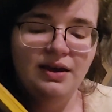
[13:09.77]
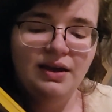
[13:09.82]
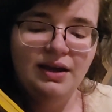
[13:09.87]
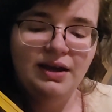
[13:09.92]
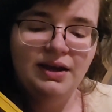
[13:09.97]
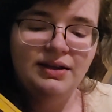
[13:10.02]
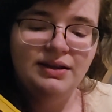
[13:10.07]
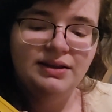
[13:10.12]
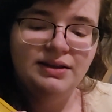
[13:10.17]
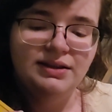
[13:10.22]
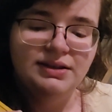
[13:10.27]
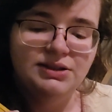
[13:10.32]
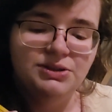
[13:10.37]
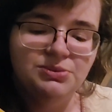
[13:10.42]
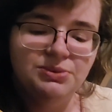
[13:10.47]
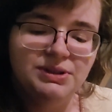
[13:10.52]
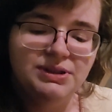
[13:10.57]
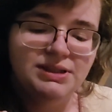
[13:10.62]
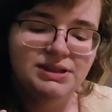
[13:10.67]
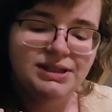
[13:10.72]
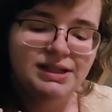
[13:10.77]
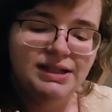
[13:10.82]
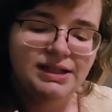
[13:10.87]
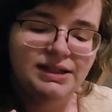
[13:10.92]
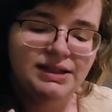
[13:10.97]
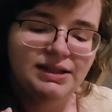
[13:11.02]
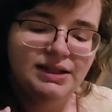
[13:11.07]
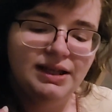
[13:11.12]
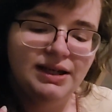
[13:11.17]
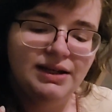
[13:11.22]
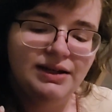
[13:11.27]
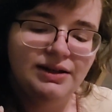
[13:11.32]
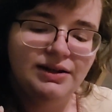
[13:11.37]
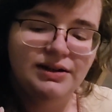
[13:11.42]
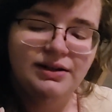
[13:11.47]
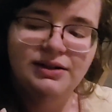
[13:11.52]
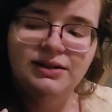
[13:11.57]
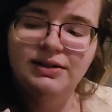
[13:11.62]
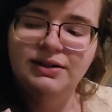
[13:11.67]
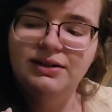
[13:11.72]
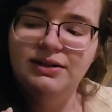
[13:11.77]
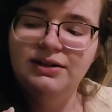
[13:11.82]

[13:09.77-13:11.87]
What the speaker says: And this was in their